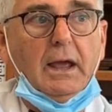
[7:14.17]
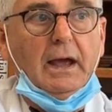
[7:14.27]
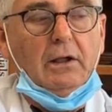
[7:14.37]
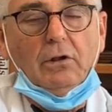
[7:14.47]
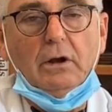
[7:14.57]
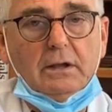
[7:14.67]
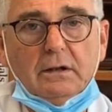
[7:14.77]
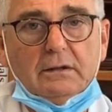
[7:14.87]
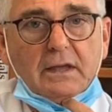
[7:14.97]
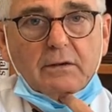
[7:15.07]
How long
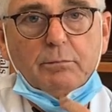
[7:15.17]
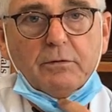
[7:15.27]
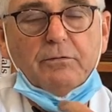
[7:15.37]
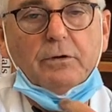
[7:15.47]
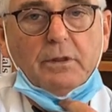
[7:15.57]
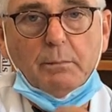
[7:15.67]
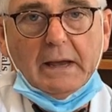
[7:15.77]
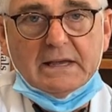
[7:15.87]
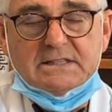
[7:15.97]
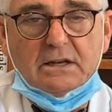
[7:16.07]
it'll take before the
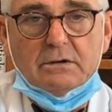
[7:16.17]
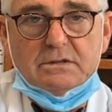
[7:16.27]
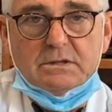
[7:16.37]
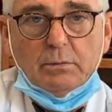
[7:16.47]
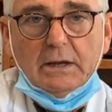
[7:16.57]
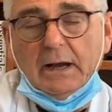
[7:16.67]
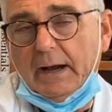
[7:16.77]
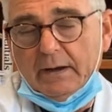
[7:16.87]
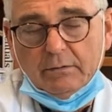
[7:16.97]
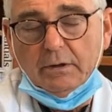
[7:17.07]
mask goes away,
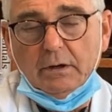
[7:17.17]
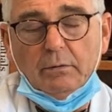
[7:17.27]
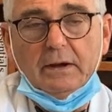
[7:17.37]
I don't know.